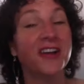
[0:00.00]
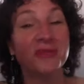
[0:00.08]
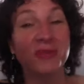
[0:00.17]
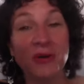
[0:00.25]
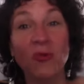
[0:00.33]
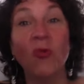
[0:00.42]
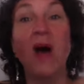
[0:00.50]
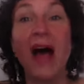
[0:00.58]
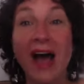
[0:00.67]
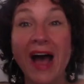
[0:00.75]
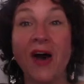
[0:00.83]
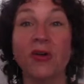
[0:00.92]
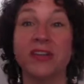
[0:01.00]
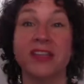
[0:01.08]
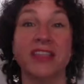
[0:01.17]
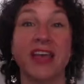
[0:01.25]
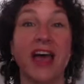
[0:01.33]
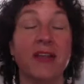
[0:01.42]
But wow,
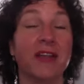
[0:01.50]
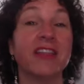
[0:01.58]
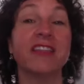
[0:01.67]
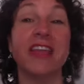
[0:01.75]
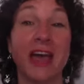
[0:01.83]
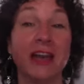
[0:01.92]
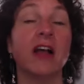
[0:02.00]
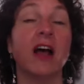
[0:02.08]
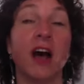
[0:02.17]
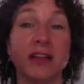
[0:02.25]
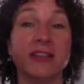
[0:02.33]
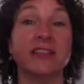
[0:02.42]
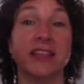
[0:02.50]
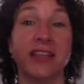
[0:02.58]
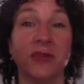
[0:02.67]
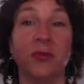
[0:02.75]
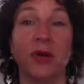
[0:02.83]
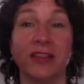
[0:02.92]
did that honestly,
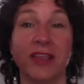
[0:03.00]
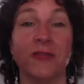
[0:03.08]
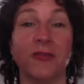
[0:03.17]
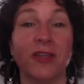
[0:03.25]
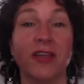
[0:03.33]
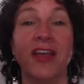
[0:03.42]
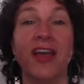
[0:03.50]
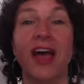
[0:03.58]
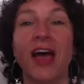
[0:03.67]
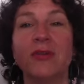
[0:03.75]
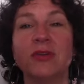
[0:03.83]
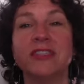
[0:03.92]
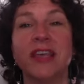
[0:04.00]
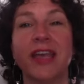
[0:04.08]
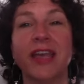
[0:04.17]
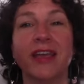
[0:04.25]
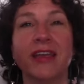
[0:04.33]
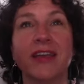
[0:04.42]
on one level, I was
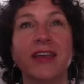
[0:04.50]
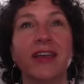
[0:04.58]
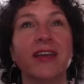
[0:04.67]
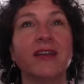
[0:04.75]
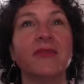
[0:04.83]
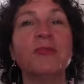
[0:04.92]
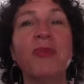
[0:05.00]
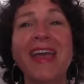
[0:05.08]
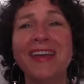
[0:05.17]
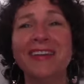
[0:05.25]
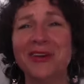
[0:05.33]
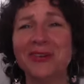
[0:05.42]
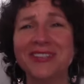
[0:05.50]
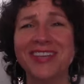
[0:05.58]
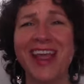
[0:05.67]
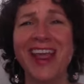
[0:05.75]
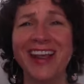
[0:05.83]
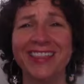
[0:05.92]
like, man, don't
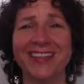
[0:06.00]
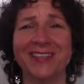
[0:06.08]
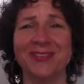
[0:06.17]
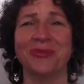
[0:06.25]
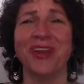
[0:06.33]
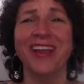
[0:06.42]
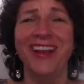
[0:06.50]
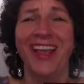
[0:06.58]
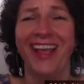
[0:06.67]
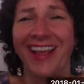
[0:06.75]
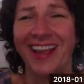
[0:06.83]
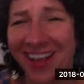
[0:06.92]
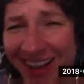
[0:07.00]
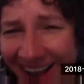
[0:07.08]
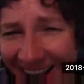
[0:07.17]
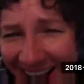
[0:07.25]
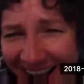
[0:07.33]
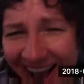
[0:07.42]
tank this reading.
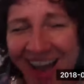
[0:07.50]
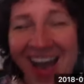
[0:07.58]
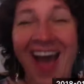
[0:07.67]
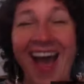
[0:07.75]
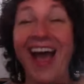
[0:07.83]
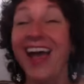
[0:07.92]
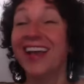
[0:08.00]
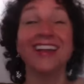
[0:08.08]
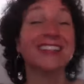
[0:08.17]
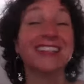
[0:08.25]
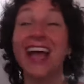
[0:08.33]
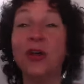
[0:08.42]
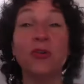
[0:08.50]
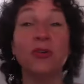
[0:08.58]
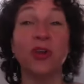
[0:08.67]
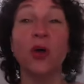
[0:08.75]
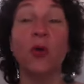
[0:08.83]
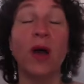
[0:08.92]
Because I
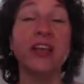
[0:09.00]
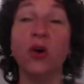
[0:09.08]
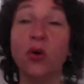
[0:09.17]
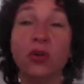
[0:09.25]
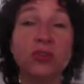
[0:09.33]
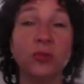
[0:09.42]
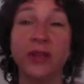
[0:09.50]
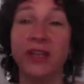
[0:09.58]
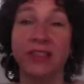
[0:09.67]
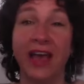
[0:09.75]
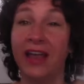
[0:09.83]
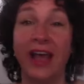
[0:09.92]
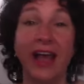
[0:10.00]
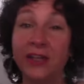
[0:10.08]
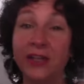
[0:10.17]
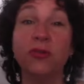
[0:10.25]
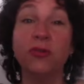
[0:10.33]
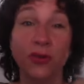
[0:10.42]
don't know. I cold read that. I
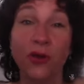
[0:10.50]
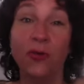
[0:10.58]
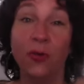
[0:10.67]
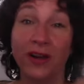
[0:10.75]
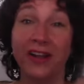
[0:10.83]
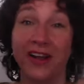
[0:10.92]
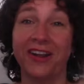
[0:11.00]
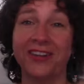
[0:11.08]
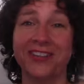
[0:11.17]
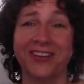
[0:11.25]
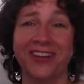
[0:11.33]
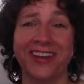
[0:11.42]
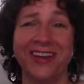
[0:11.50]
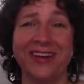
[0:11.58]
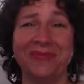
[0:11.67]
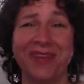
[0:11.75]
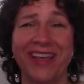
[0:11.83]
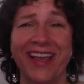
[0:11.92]
don't know what cards are
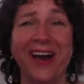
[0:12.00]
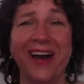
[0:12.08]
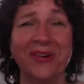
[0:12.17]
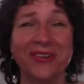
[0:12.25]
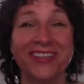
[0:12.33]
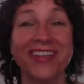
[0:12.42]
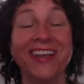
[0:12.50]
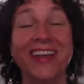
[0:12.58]
coming out.